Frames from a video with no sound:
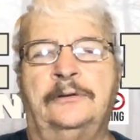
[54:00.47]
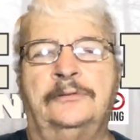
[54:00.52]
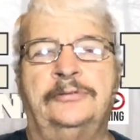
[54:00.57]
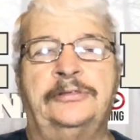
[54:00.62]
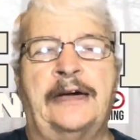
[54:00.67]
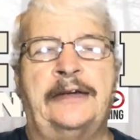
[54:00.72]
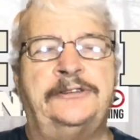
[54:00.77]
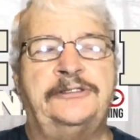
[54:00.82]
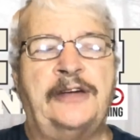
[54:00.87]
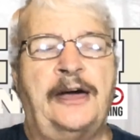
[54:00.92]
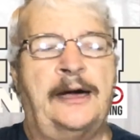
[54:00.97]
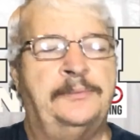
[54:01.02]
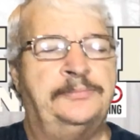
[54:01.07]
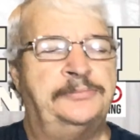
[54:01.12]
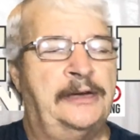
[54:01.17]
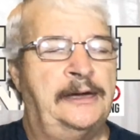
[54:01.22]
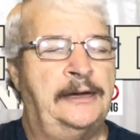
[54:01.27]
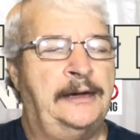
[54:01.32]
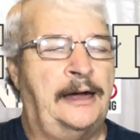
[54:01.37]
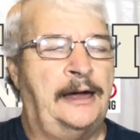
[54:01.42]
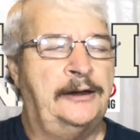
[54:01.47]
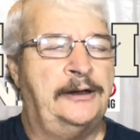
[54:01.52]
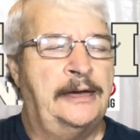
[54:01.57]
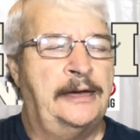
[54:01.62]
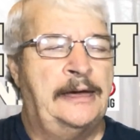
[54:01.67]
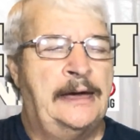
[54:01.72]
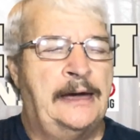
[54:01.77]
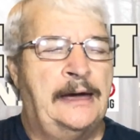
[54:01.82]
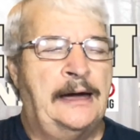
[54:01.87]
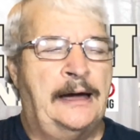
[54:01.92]
That type of thing.
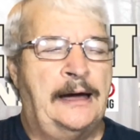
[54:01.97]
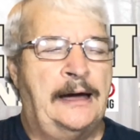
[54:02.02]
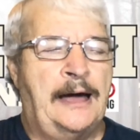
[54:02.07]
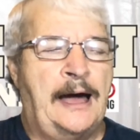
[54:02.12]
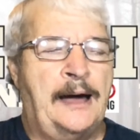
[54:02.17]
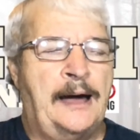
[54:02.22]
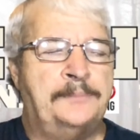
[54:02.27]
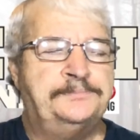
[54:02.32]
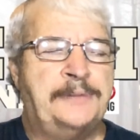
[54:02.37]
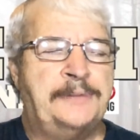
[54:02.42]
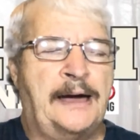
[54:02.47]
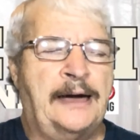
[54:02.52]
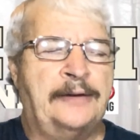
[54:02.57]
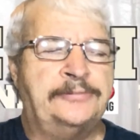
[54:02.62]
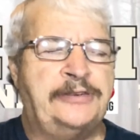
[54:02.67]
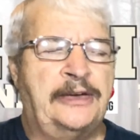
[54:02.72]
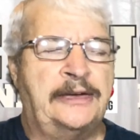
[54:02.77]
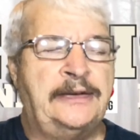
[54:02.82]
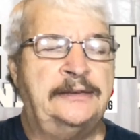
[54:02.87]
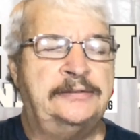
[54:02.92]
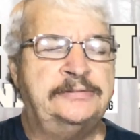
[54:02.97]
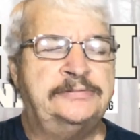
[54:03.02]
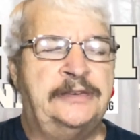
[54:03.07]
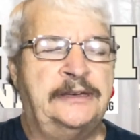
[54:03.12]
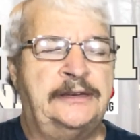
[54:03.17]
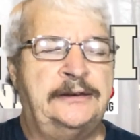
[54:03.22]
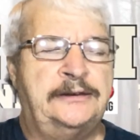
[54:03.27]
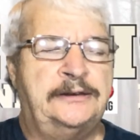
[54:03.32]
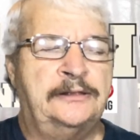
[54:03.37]
I think that